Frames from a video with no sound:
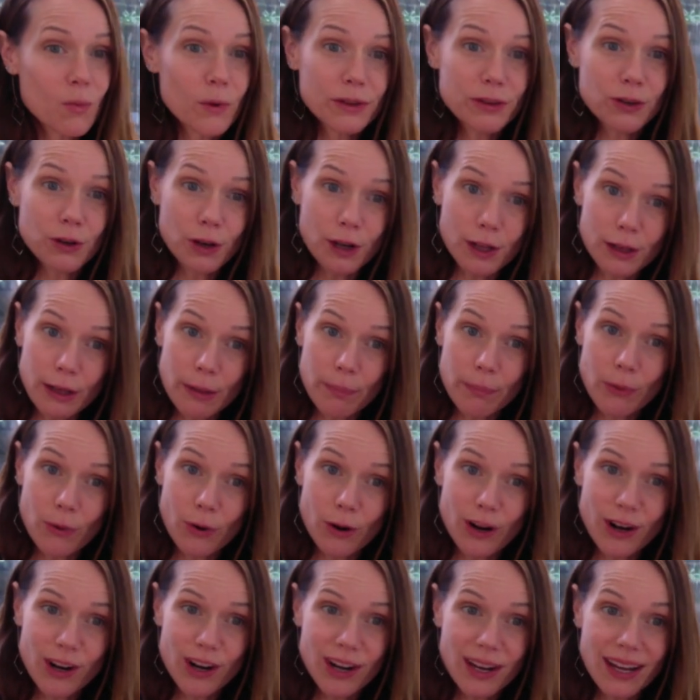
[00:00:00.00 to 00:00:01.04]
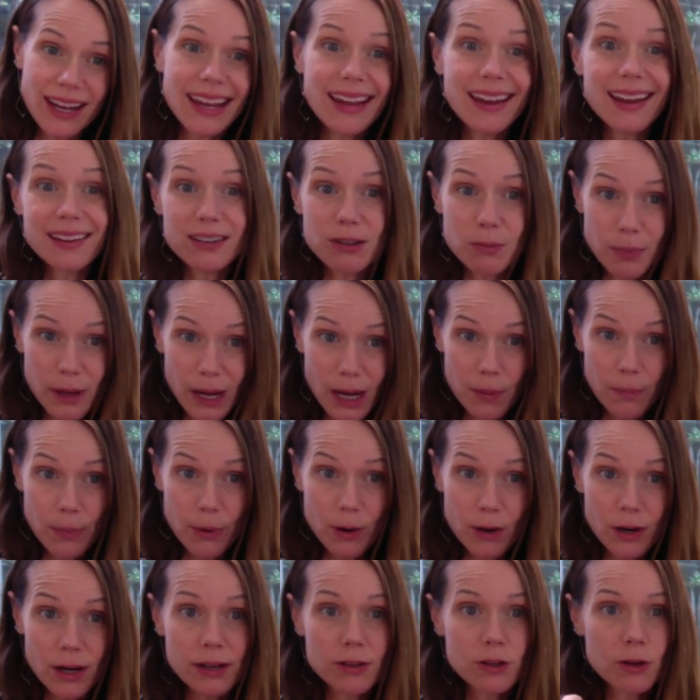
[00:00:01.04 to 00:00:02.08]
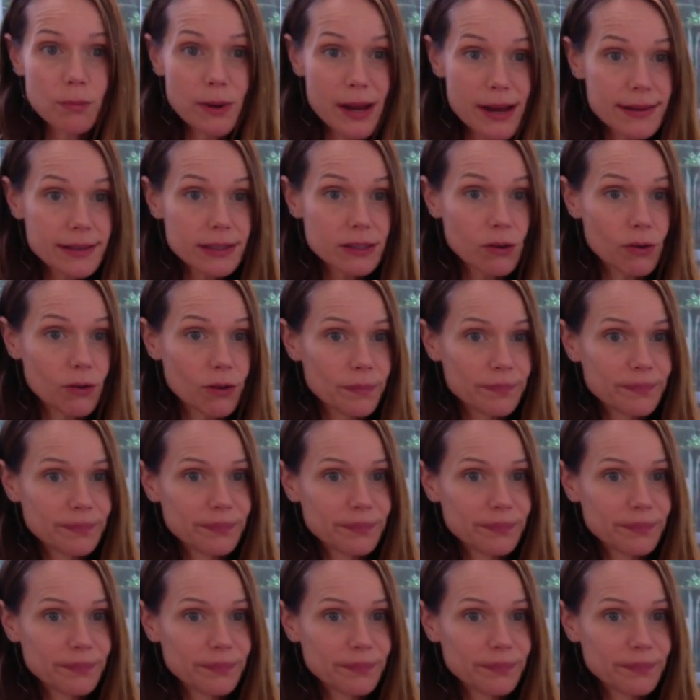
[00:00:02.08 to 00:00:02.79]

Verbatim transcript: with your clipboard and your paper and your pencil.